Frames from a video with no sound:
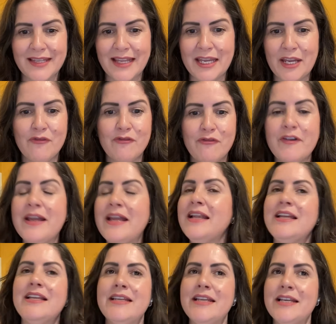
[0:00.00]
You
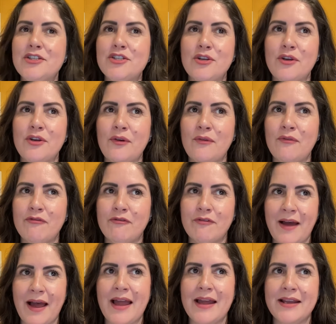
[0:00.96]
really need to
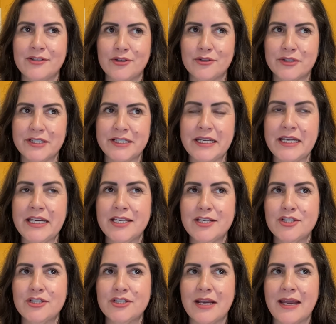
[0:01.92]
find your
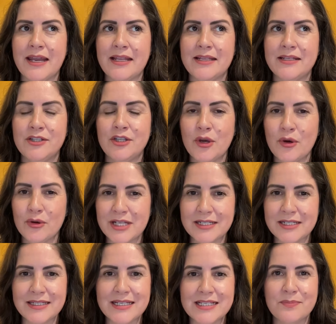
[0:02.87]
niche and know
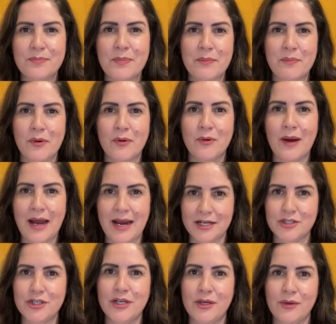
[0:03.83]
that these people
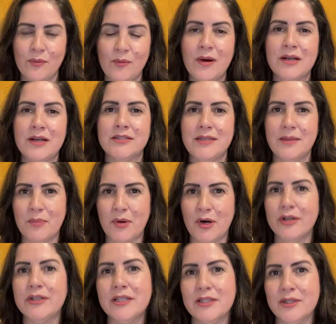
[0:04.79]
actually want the
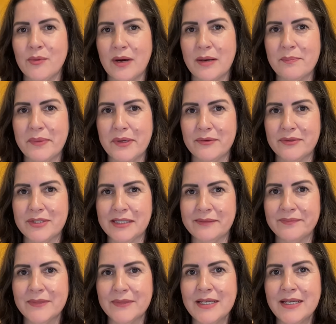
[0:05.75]
product you are building.